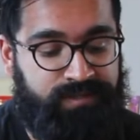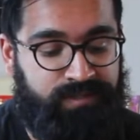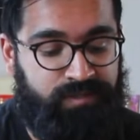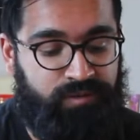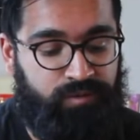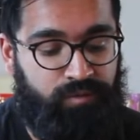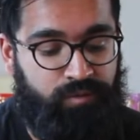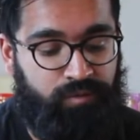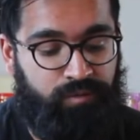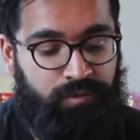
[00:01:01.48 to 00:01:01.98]
to
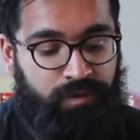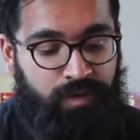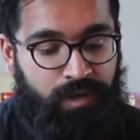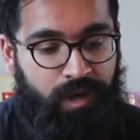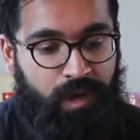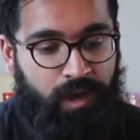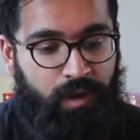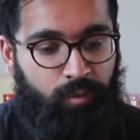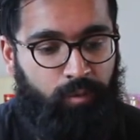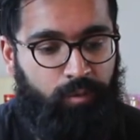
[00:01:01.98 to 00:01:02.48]
do
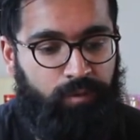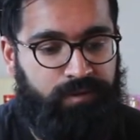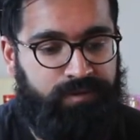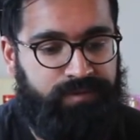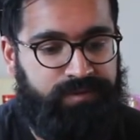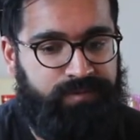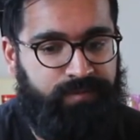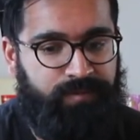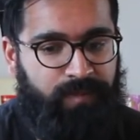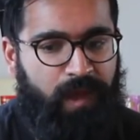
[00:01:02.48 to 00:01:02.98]

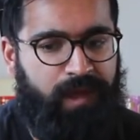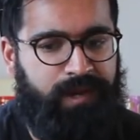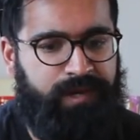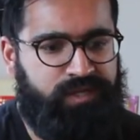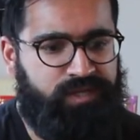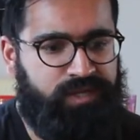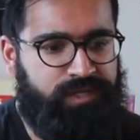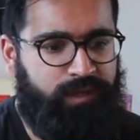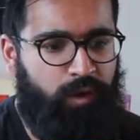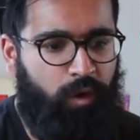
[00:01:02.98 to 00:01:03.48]
was, I
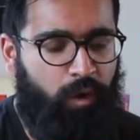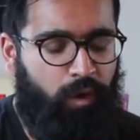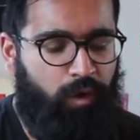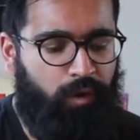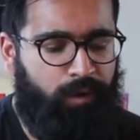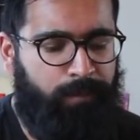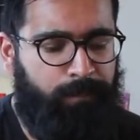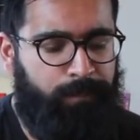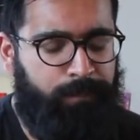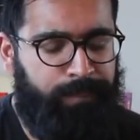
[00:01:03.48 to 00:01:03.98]
initially got
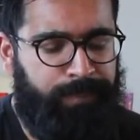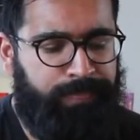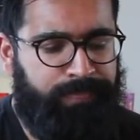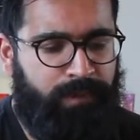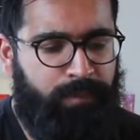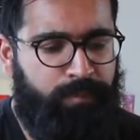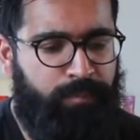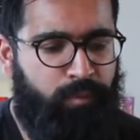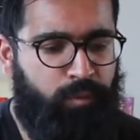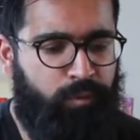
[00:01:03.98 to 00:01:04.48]
on
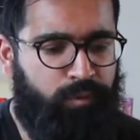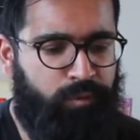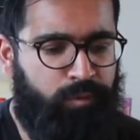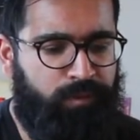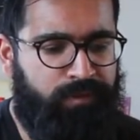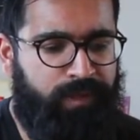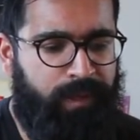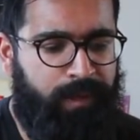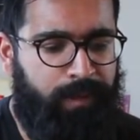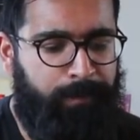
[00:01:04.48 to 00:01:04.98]
board
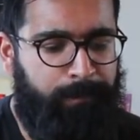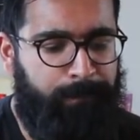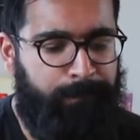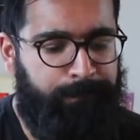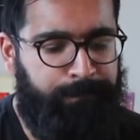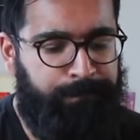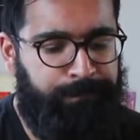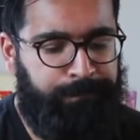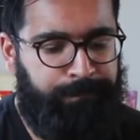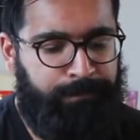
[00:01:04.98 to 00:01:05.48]
with
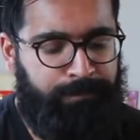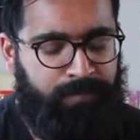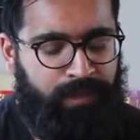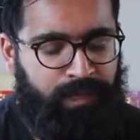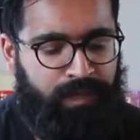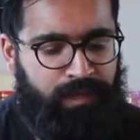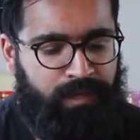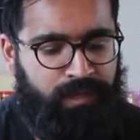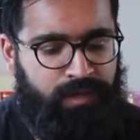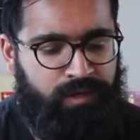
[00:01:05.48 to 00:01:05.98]
them
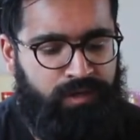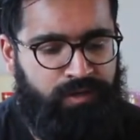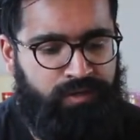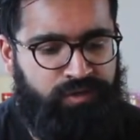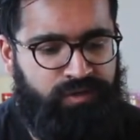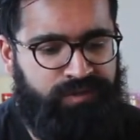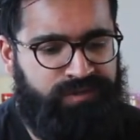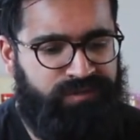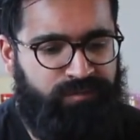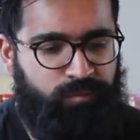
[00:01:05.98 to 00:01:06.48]

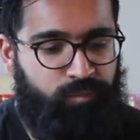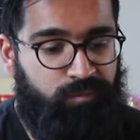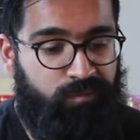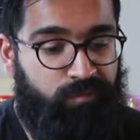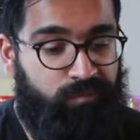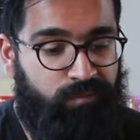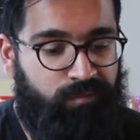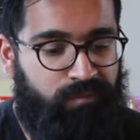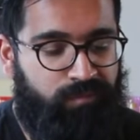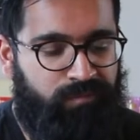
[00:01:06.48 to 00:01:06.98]
just
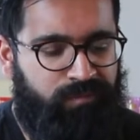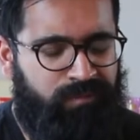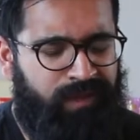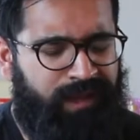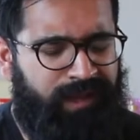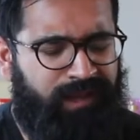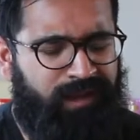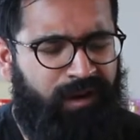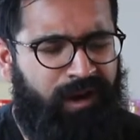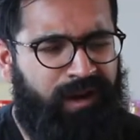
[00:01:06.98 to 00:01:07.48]

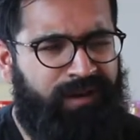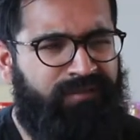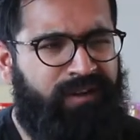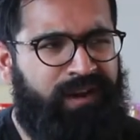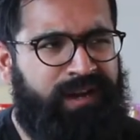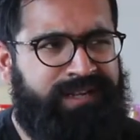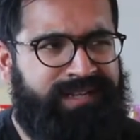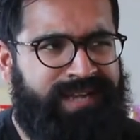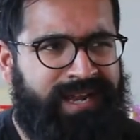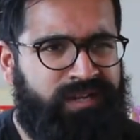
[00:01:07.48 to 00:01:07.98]
like kind of
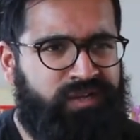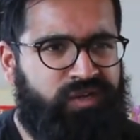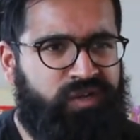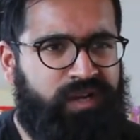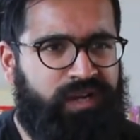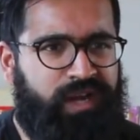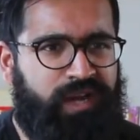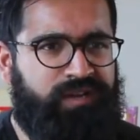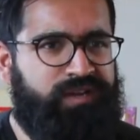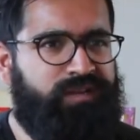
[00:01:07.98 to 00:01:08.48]

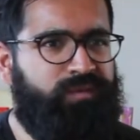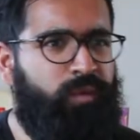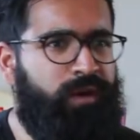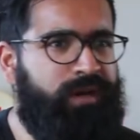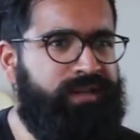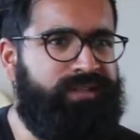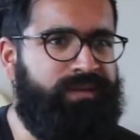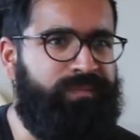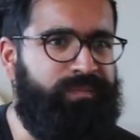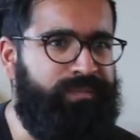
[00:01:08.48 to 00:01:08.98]
unintentionally. I just
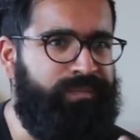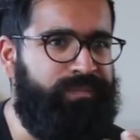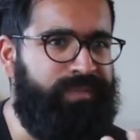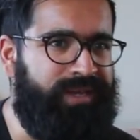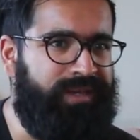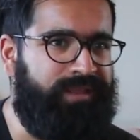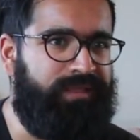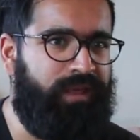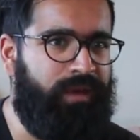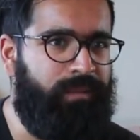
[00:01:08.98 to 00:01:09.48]
wanted to
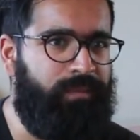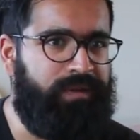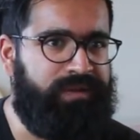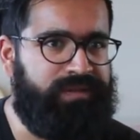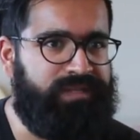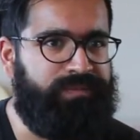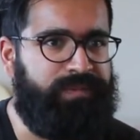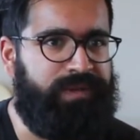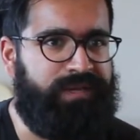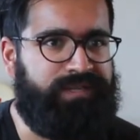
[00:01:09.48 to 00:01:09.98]
meet them
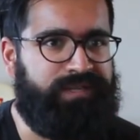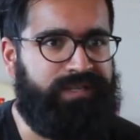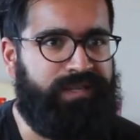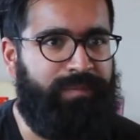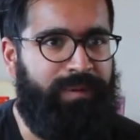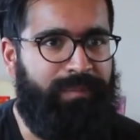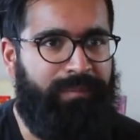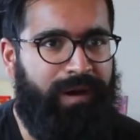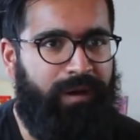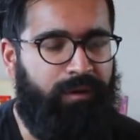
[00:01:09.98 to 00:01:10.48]
and speak to
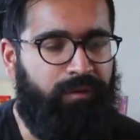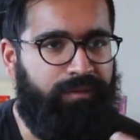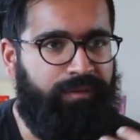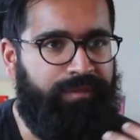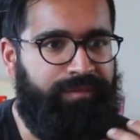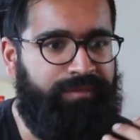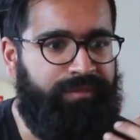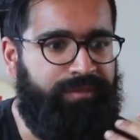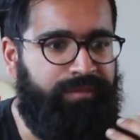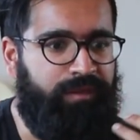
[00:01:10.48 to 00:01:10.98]
them
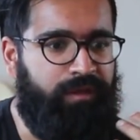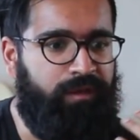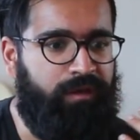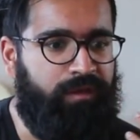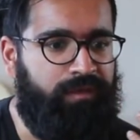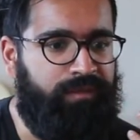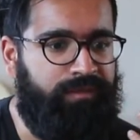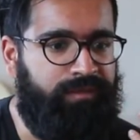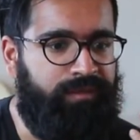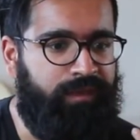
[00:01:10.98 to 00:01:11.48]
about
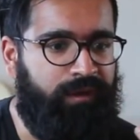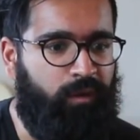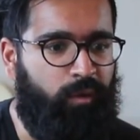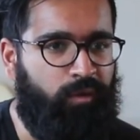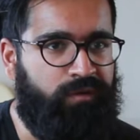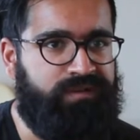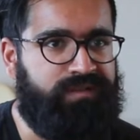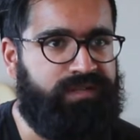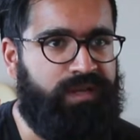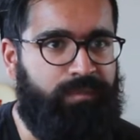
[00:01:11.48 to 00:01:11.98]
the
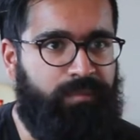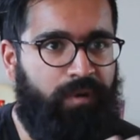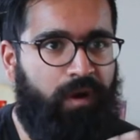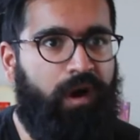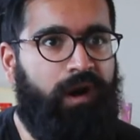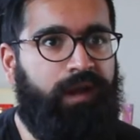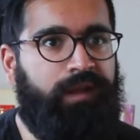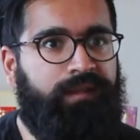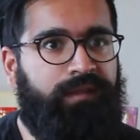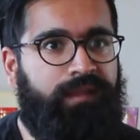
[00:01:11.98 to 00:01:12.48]
concept
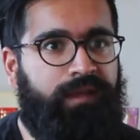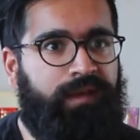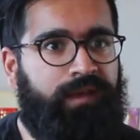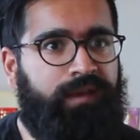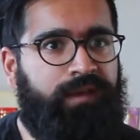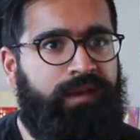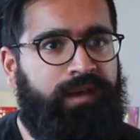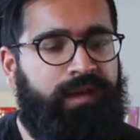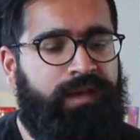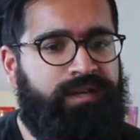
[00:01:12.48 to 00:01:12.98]
behind
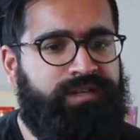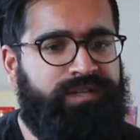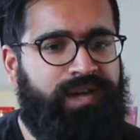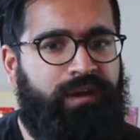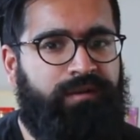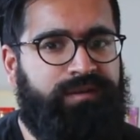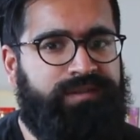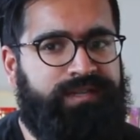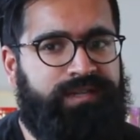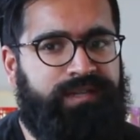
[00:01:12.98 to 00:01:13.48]
their
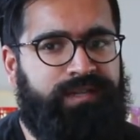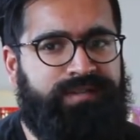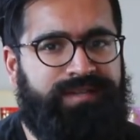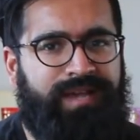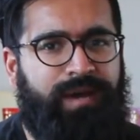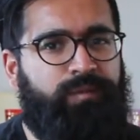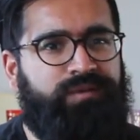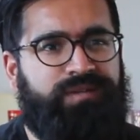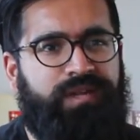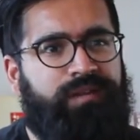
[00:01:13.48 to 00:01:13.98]
charity, because
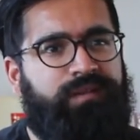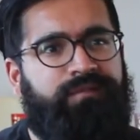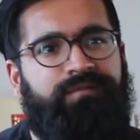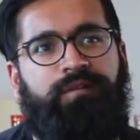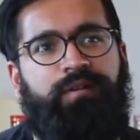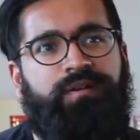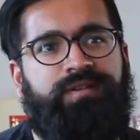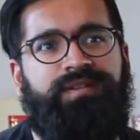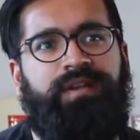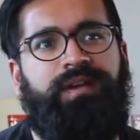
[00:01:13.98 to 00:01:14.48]
that was like the
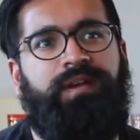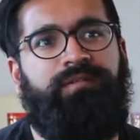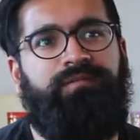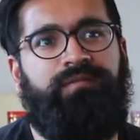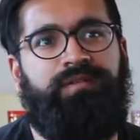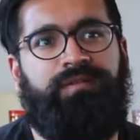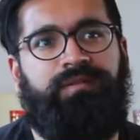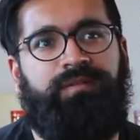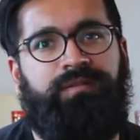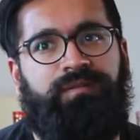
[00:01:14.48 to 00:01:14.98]
first I
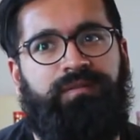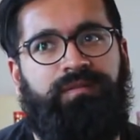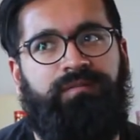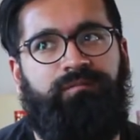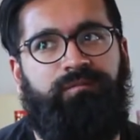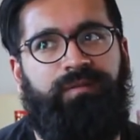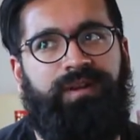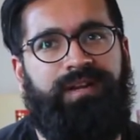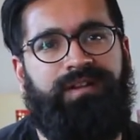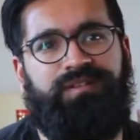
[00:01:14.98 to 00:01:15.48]
ever
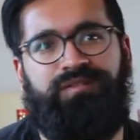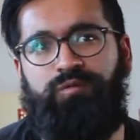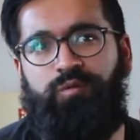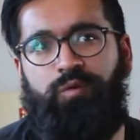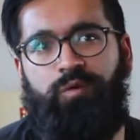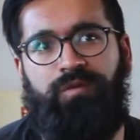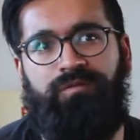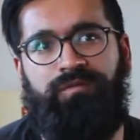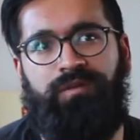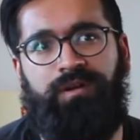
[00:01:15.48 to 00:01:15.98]
really
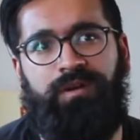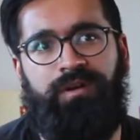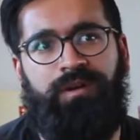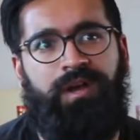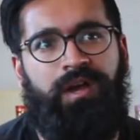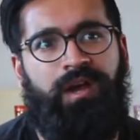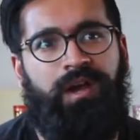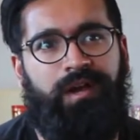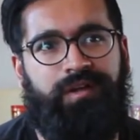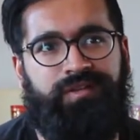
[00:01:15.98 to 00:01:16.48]
saw of
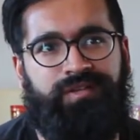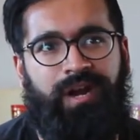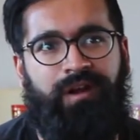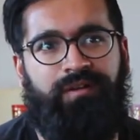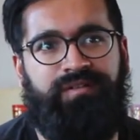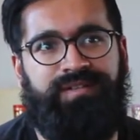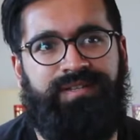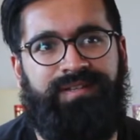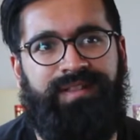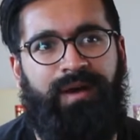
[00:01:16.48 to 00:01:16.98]
a
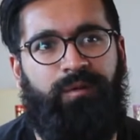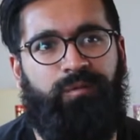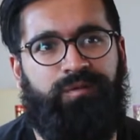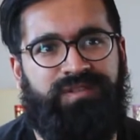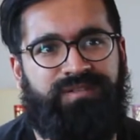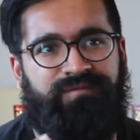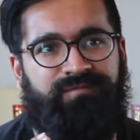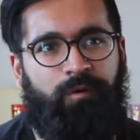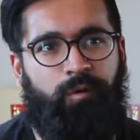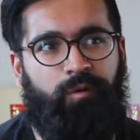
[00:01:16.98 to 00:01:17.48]
charity that
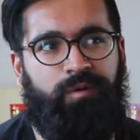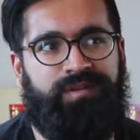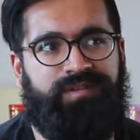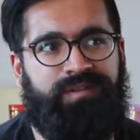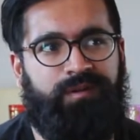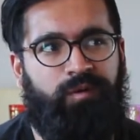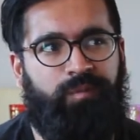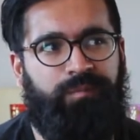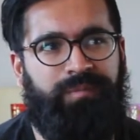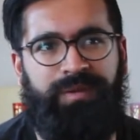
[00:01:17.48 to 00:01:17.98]
was
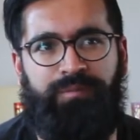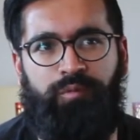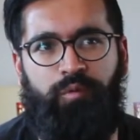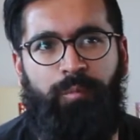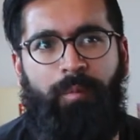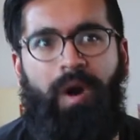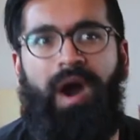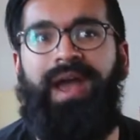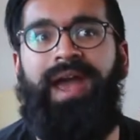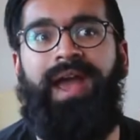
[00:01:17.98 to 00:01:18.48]
focusing on people
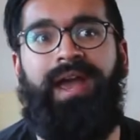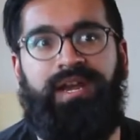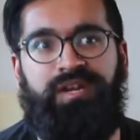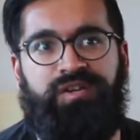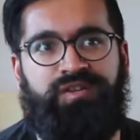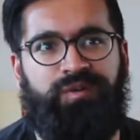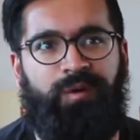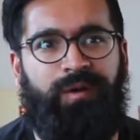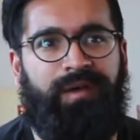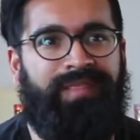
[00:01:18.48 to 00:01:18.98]
my
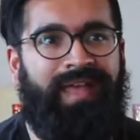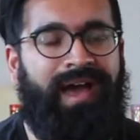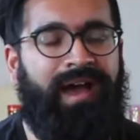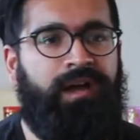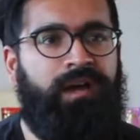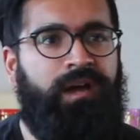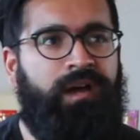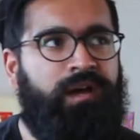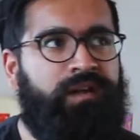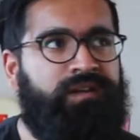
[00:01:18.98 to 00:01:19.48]
age. So at
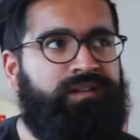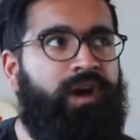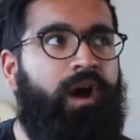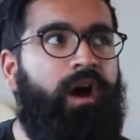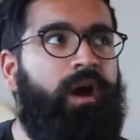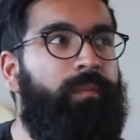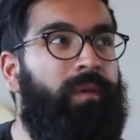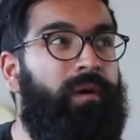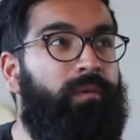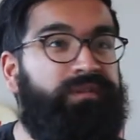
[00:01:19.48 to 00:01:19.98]
that
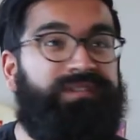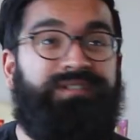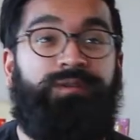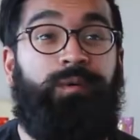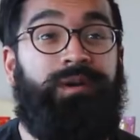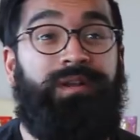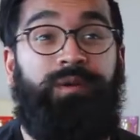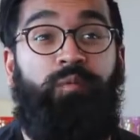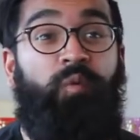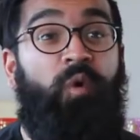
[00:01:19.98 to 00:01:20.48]
time I was
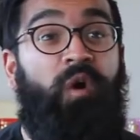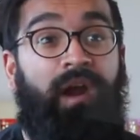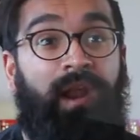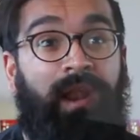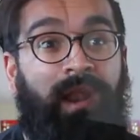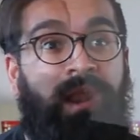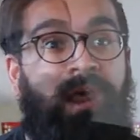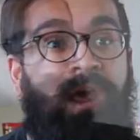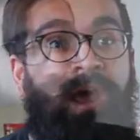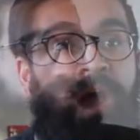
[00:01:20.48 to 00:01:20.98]

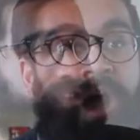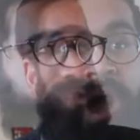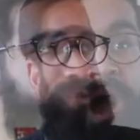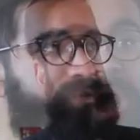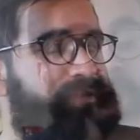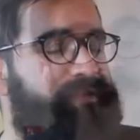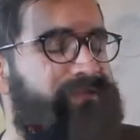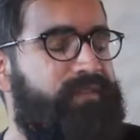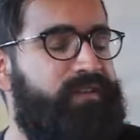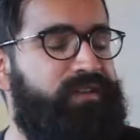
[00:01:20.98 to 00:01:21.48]
21. This
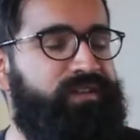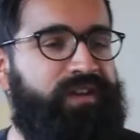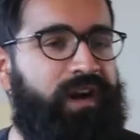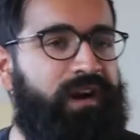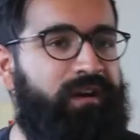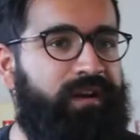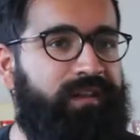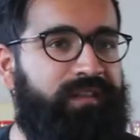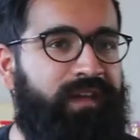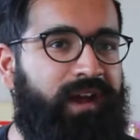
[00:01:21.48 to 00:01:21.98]
was the first
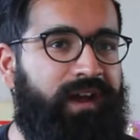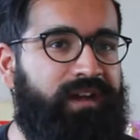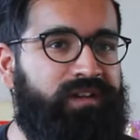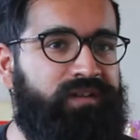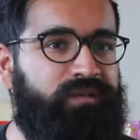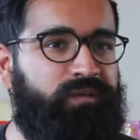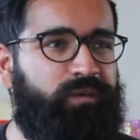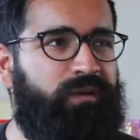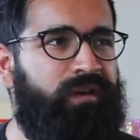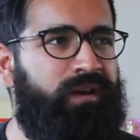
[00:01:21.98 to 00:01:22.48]
charity that I
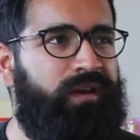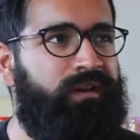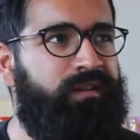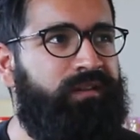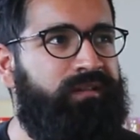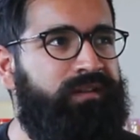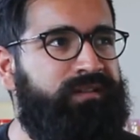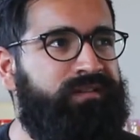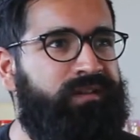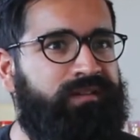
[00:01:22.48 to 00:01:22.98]
actually thought,
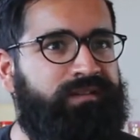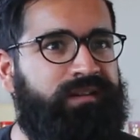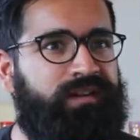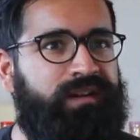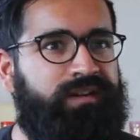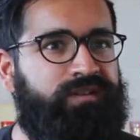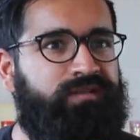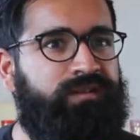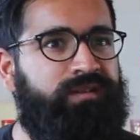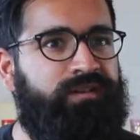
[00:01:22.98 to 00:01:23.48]
these guys are
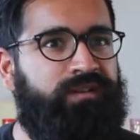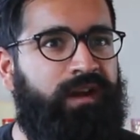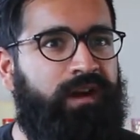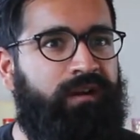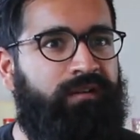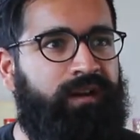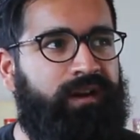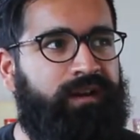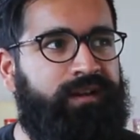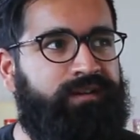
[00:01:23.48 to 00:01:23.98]
literally
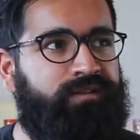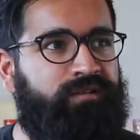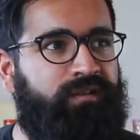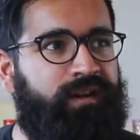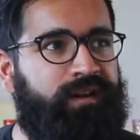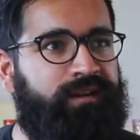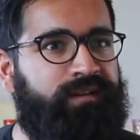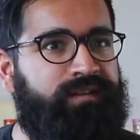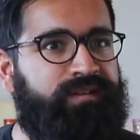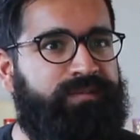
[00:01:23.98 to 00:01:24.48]
directly
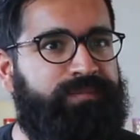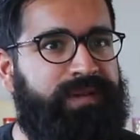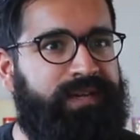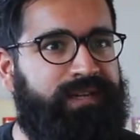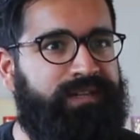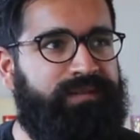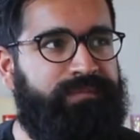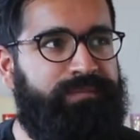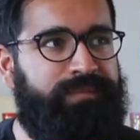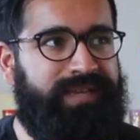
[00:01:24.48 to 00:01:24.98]
trying to
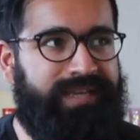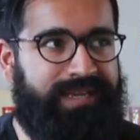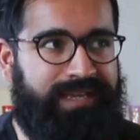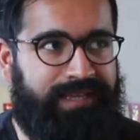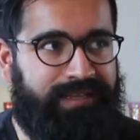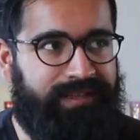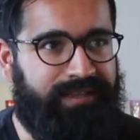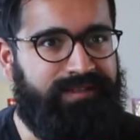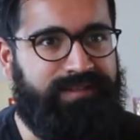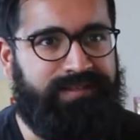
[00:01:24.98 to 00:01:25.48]
speak to
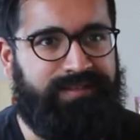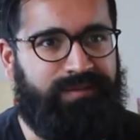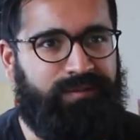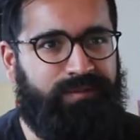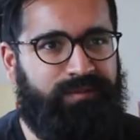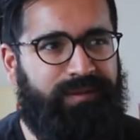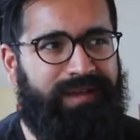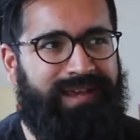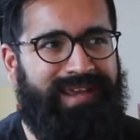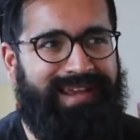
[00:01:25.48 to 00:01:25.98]
me. This is
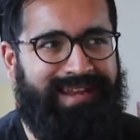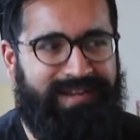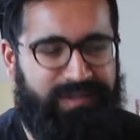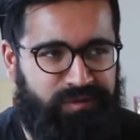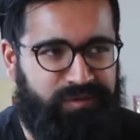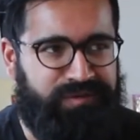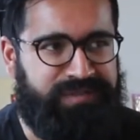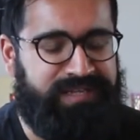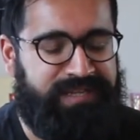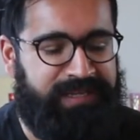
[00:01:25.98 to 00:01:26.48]

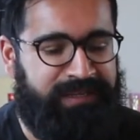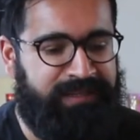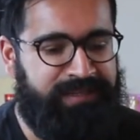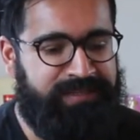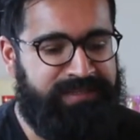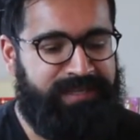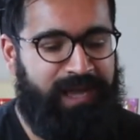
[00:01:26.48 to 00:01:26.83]
interesting.